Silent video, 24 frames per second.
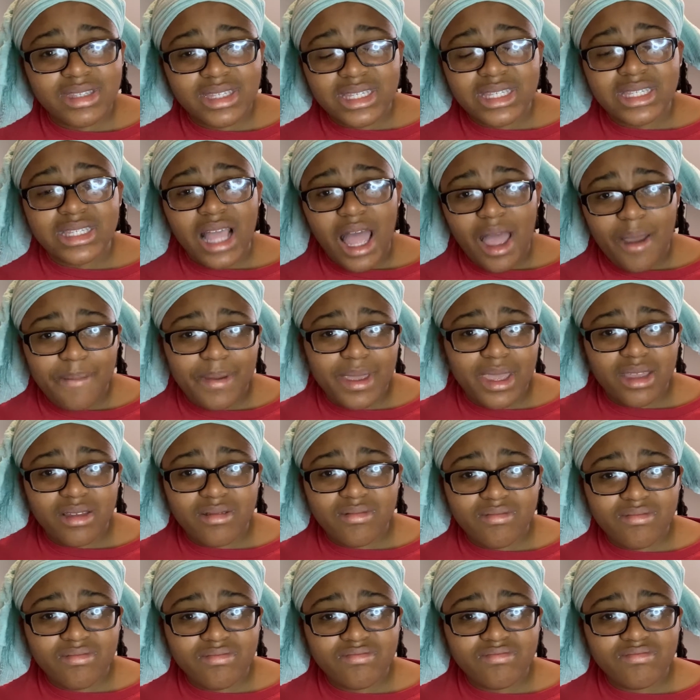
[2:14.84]
stop it.
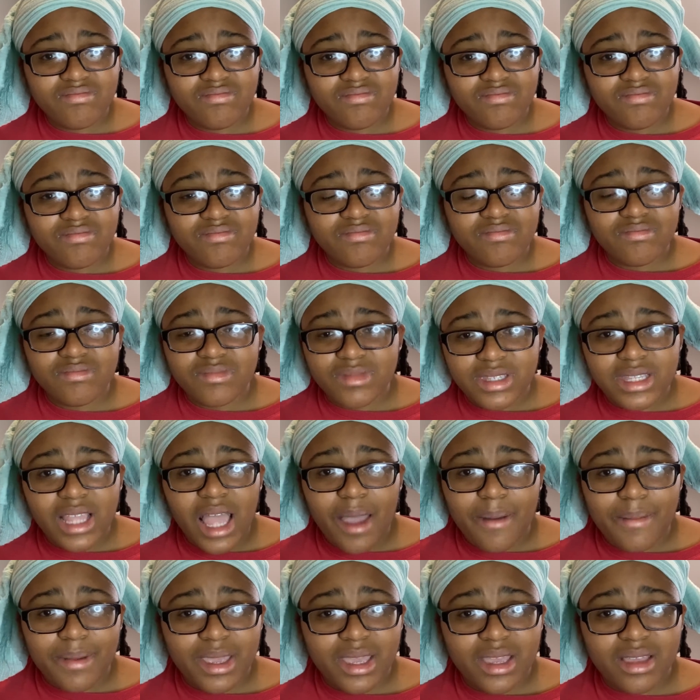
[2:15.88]

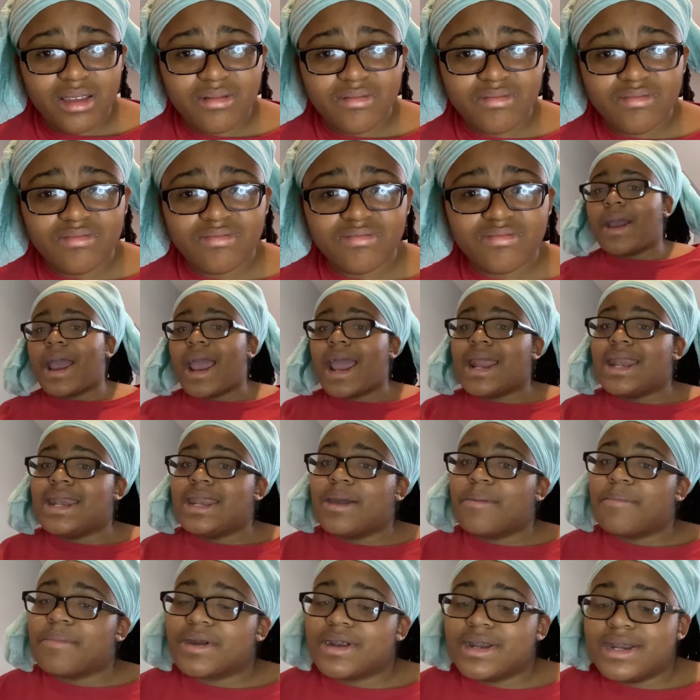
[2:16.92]
Stop it. At
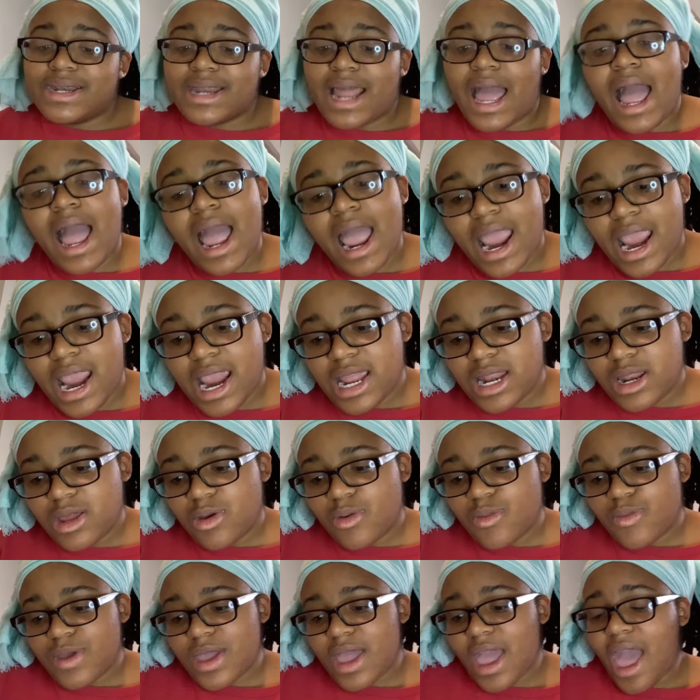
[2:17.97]
number
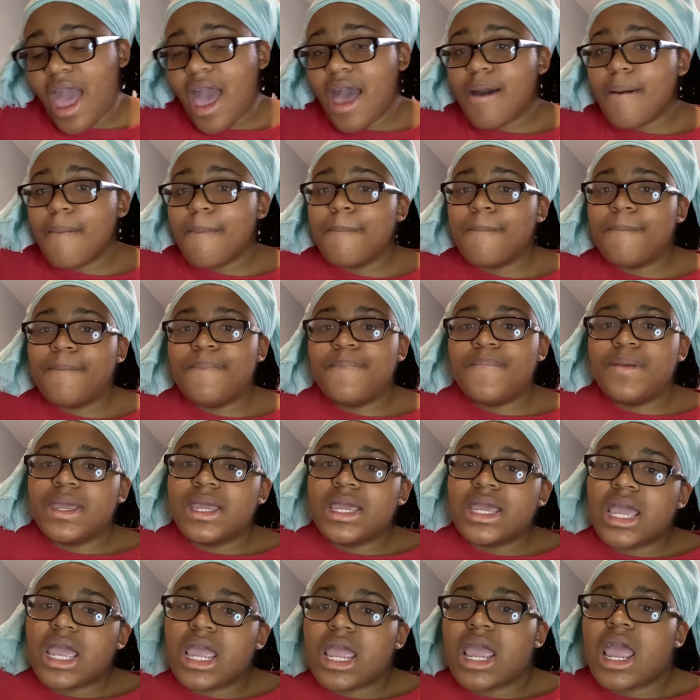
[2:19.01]
nine, we have
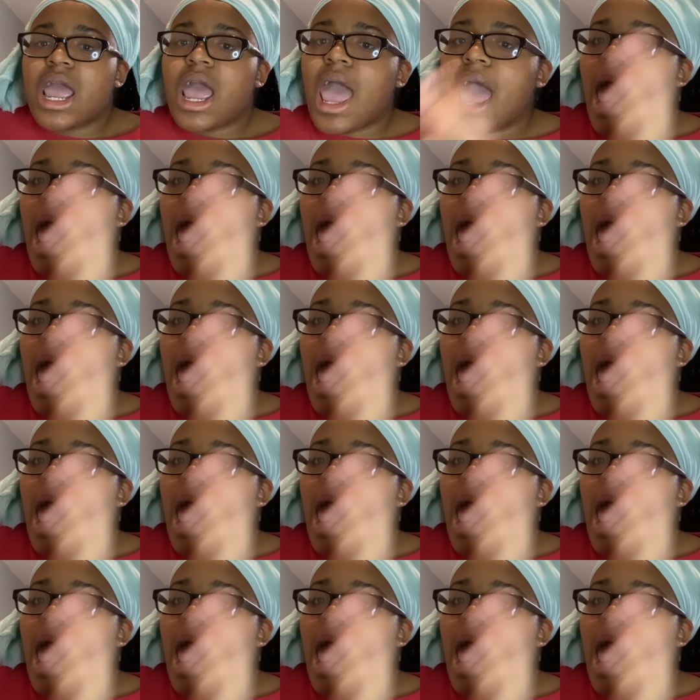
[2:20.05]
being